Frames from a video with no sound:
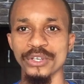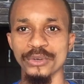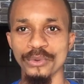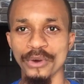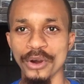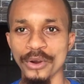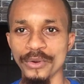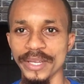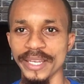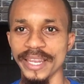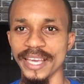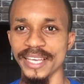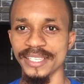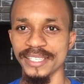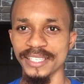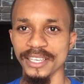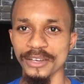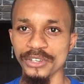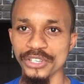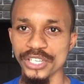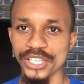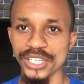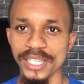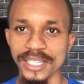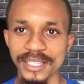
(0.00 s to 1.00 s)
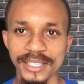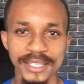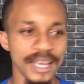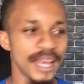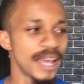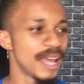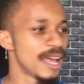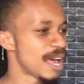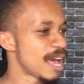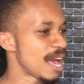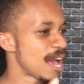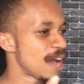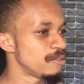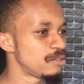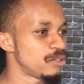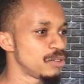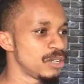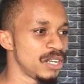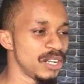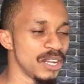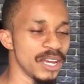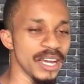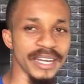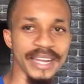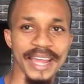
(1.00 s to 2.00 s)
to work with Excel sheets. I have to
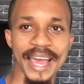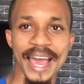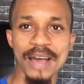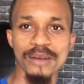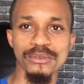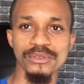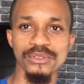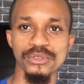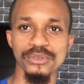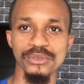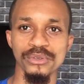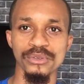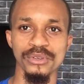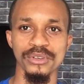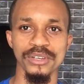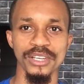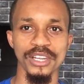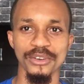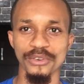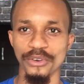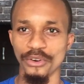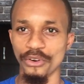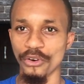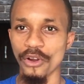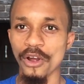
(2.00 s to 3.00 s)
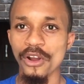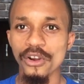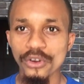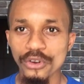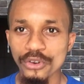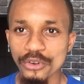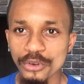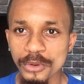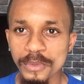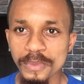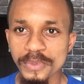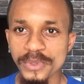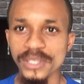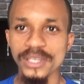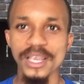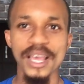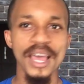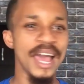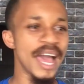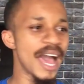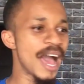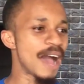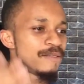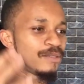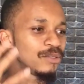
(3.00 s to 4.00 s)
learn how to, you know, run loops.
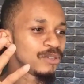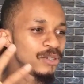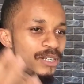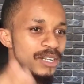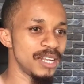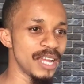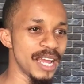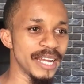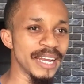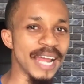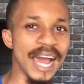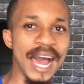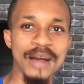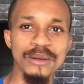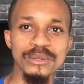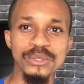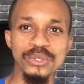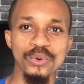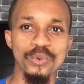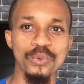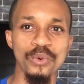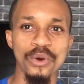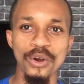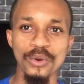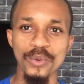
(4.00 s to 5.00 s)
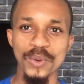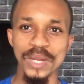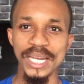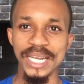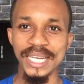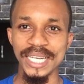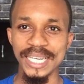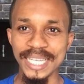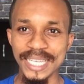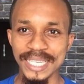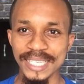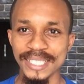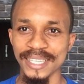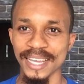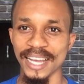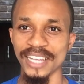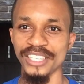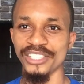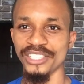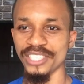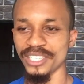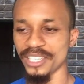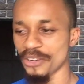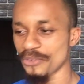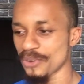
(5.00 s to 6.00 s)
I have to learn how to work with lists
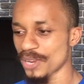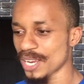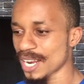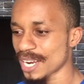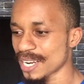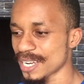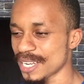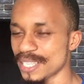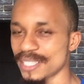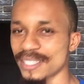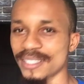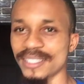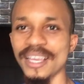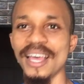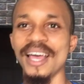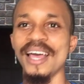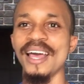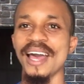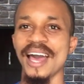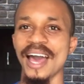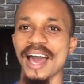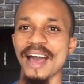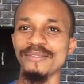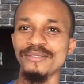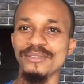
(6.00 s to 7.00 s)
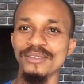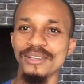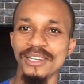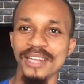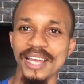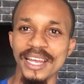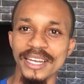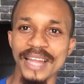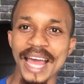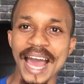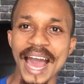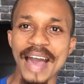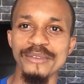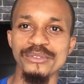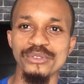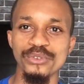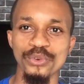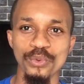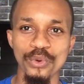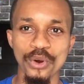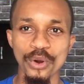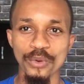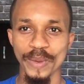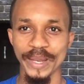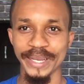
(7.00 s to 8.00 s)
and generic lists. I have to learn how to
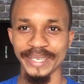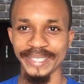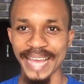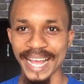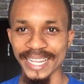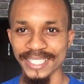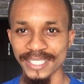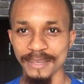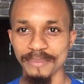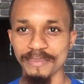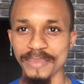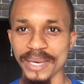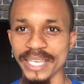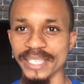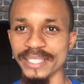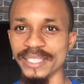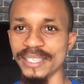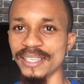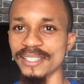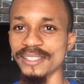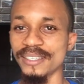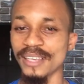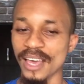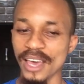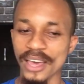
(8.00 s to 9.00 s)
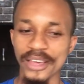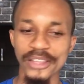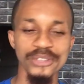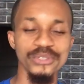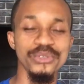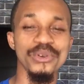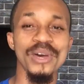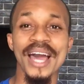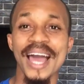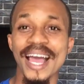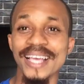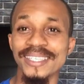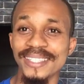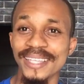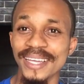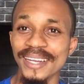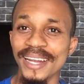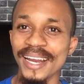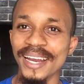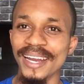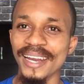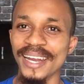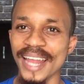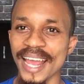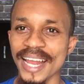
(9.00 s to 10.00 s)
work with databases. So I
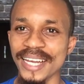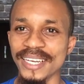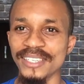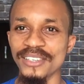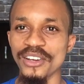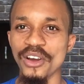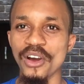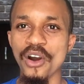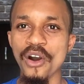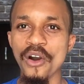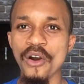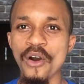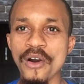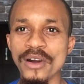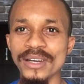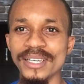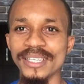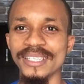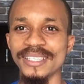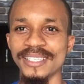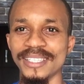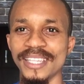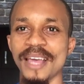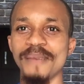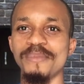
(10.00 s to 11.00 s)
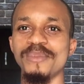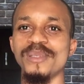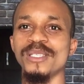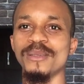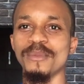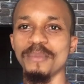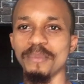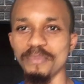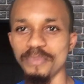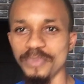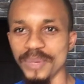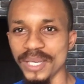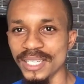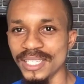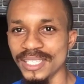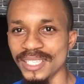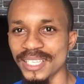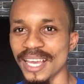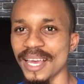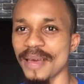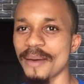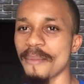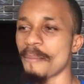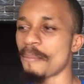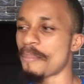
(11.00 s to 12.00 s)
started learning all these steps
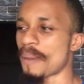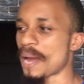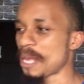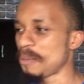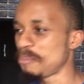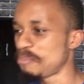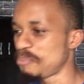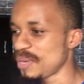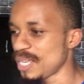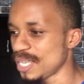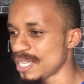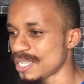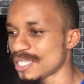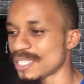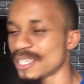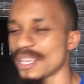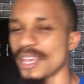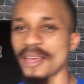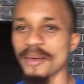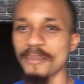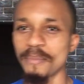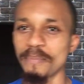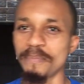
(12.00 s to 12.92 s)
bit by bit,